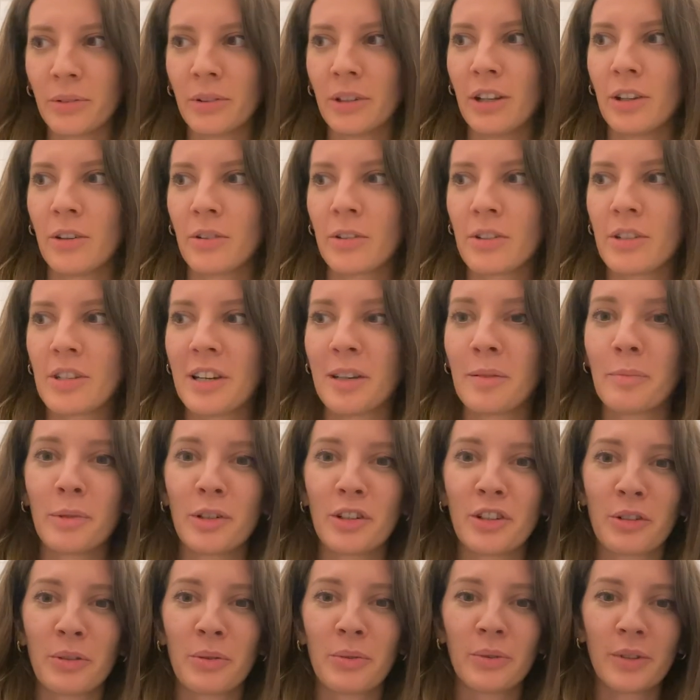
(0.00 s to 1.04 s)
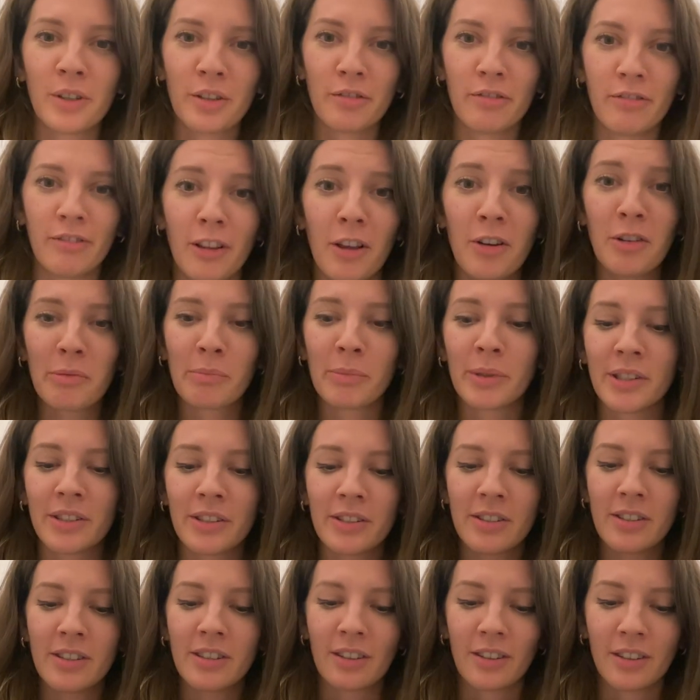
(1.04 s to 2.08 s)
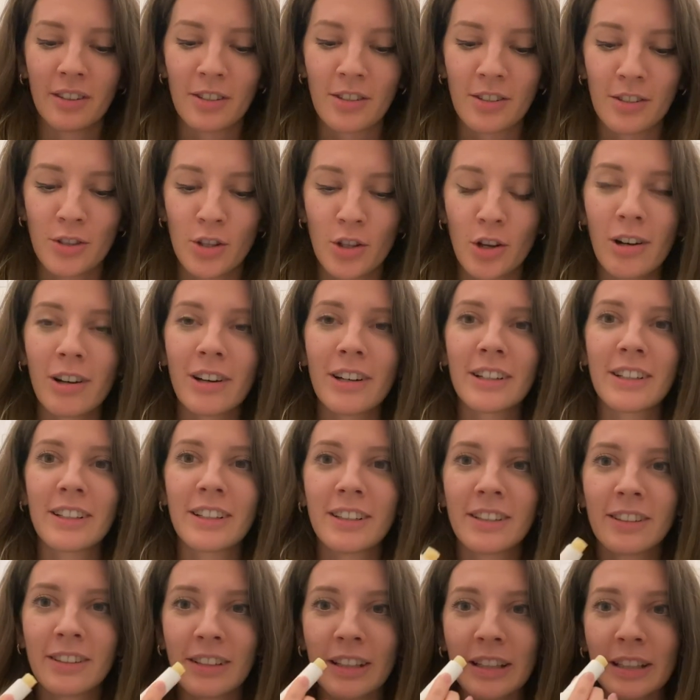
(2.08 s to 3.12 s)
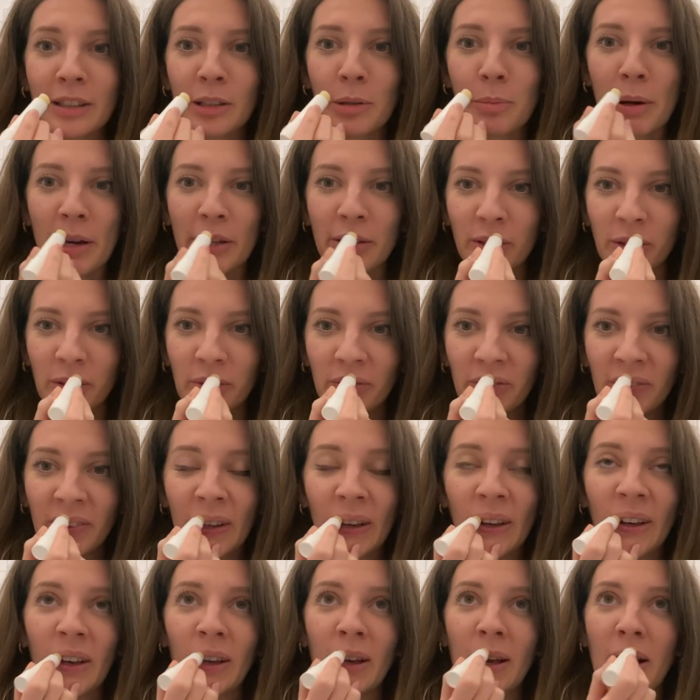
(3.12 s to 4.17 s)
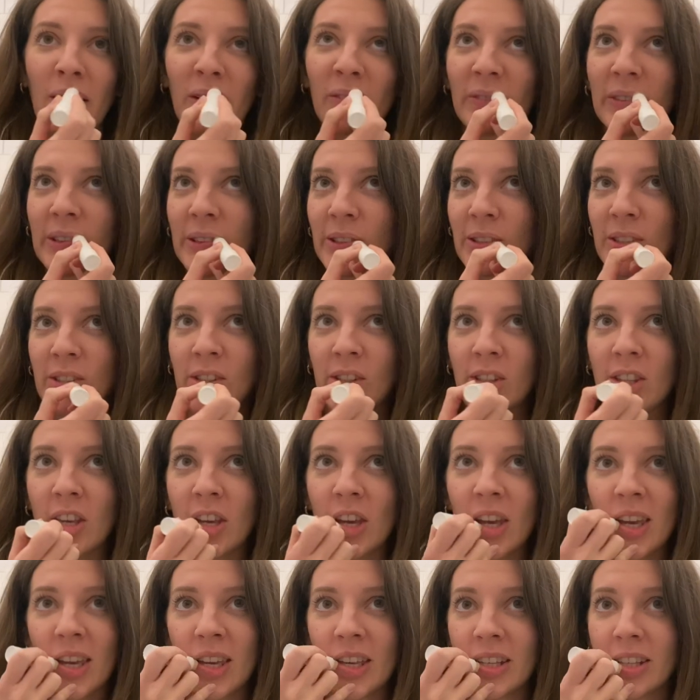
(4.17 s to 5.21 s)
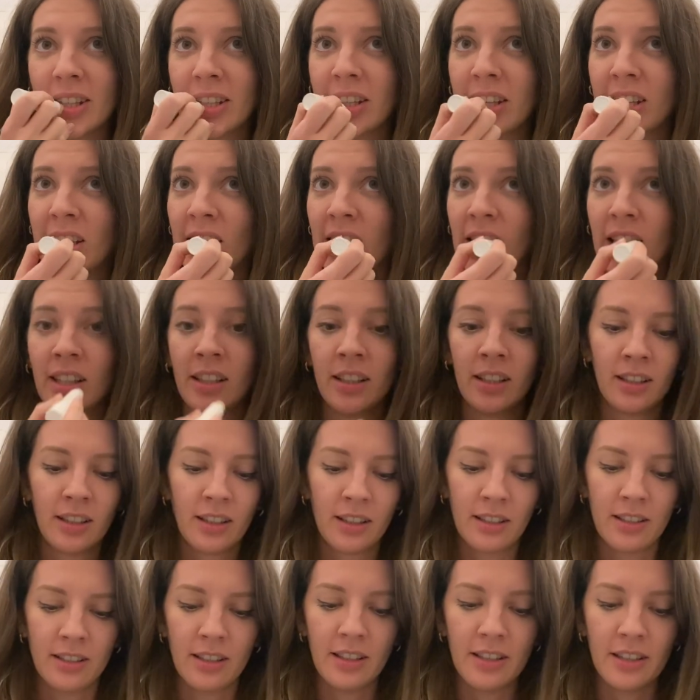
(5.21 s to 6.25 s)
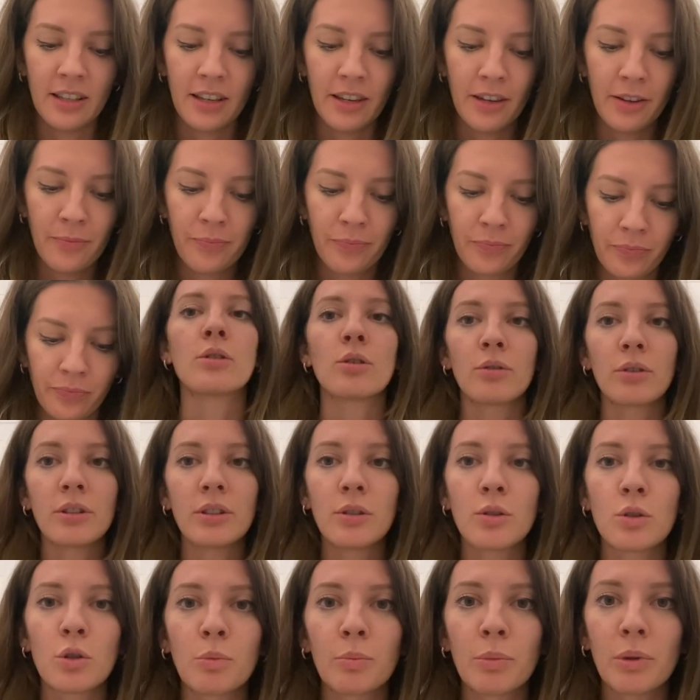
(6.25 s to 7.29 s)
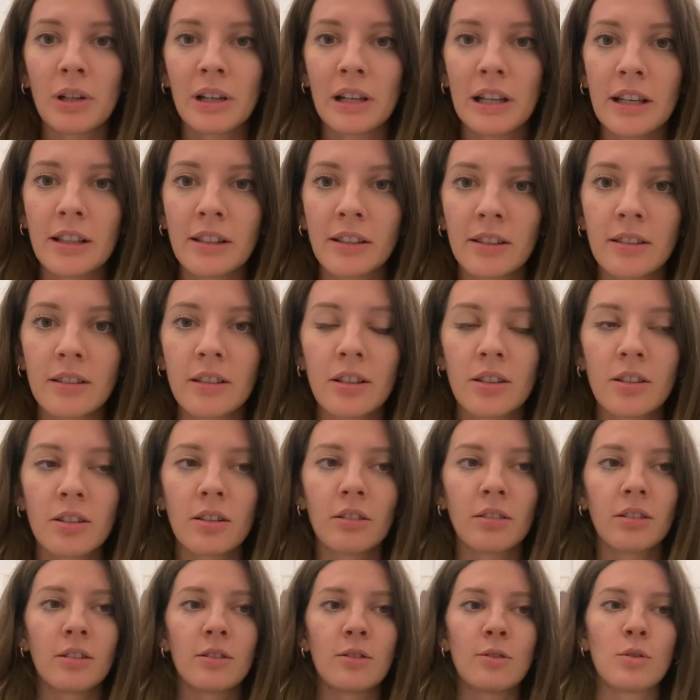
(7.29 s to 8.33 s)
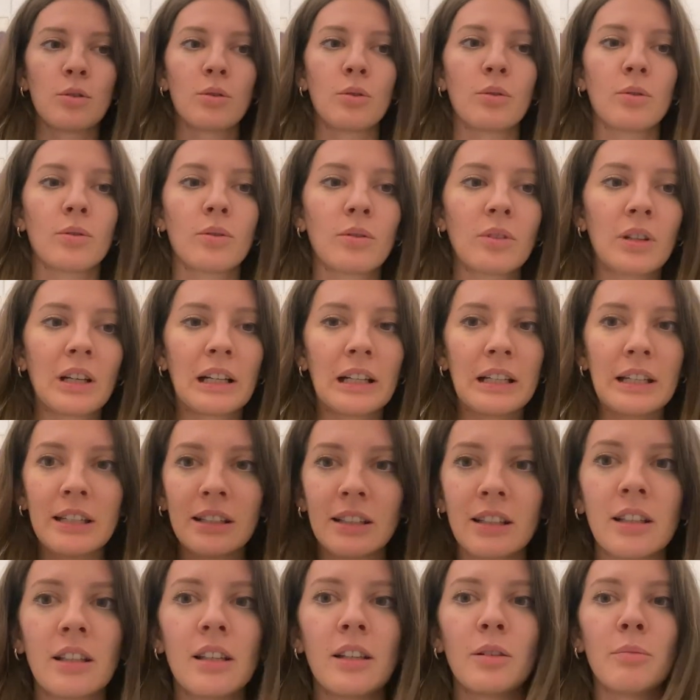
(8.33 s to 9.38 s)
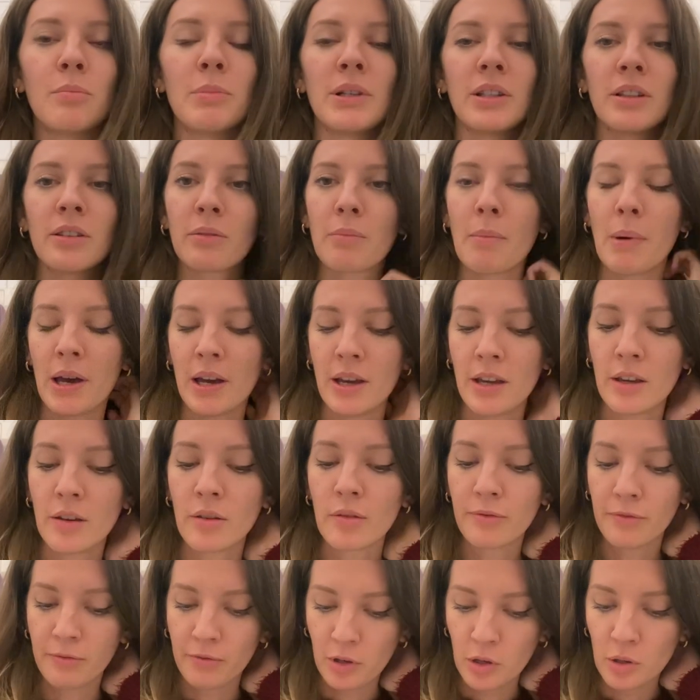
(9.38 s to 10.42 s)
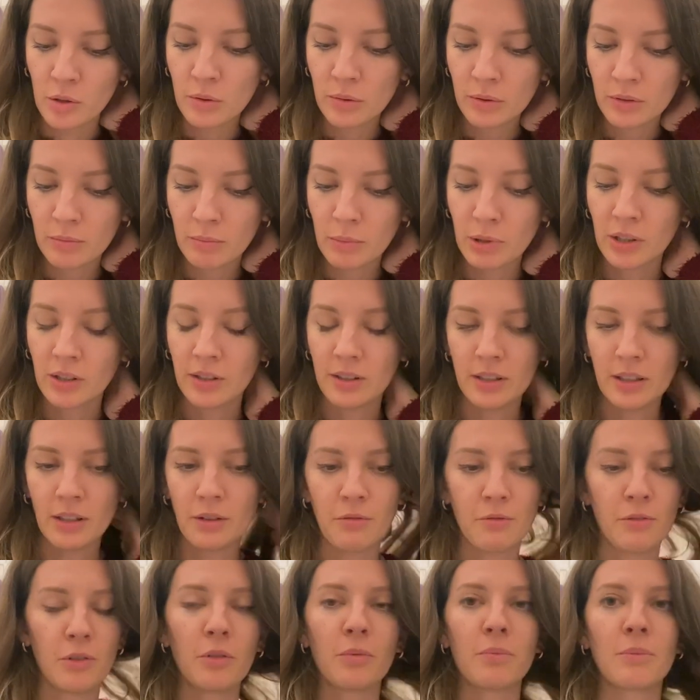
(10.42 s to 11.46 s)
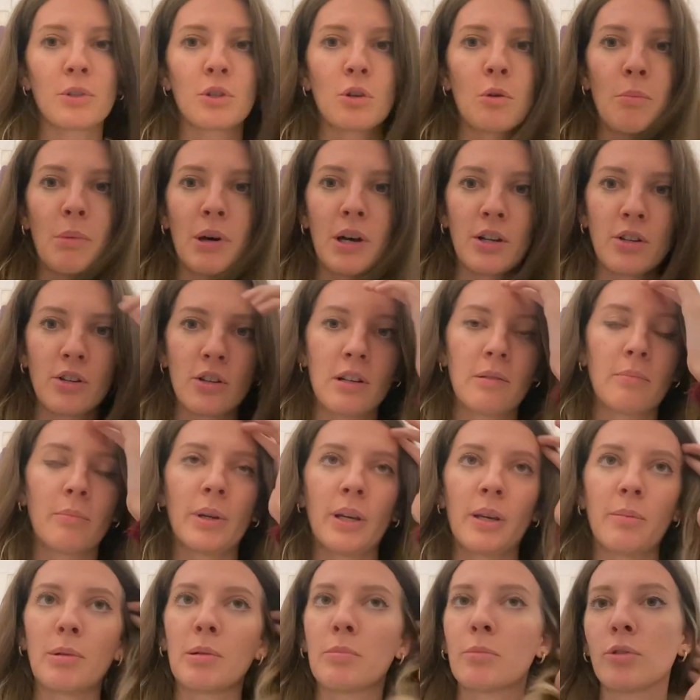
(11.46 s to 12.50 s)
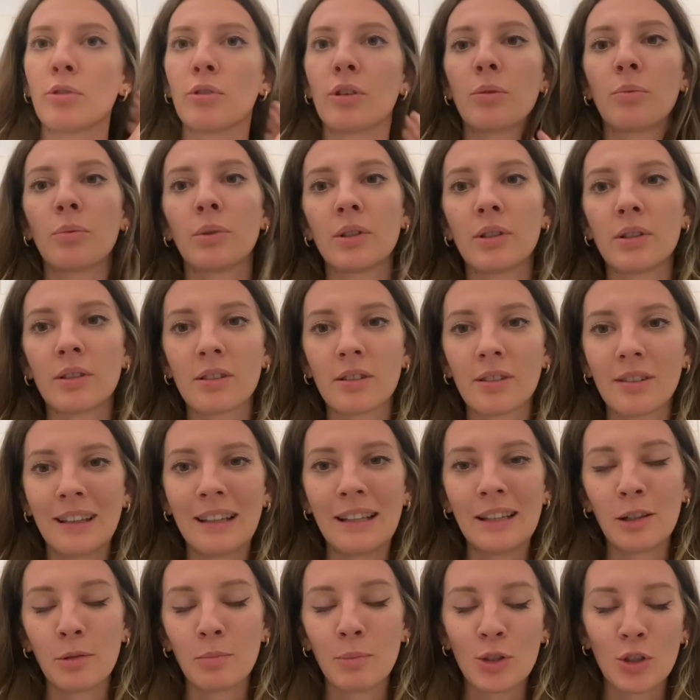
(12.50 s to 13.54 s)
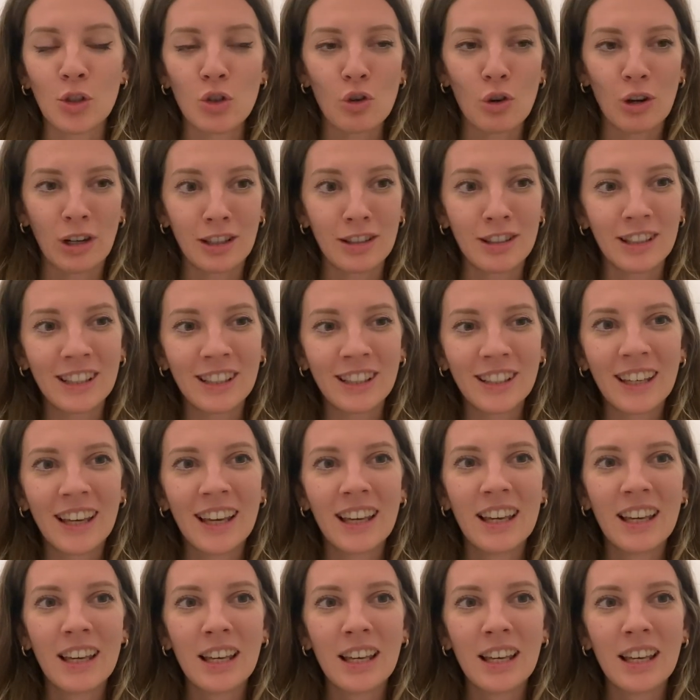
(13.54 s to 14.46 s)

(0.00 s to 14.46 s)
long time now, Vlogmas started in the bathroom, but today is the day. It's already super late because I started to clean a little bit my phone because I filmed so much and my memory was a little bit struggling.